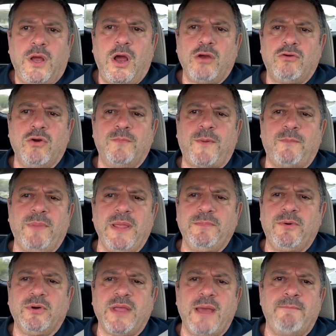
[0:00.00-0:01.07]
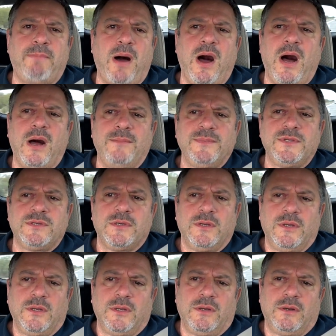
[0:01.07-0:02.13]
a group of people get bombed
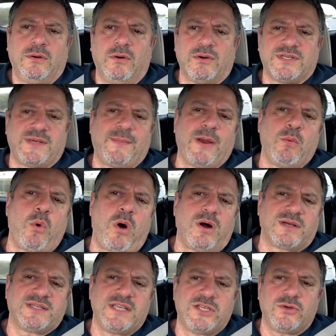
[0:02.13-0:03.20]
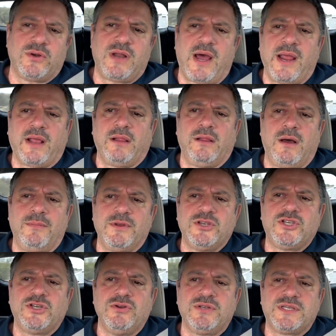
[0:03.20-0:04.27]
or somebody walks into a nightclub and
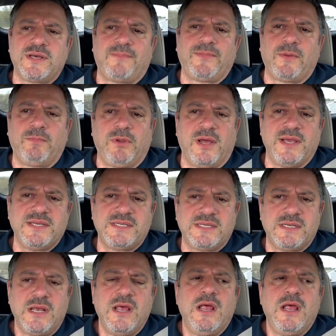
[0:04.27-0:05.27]
shoots up the place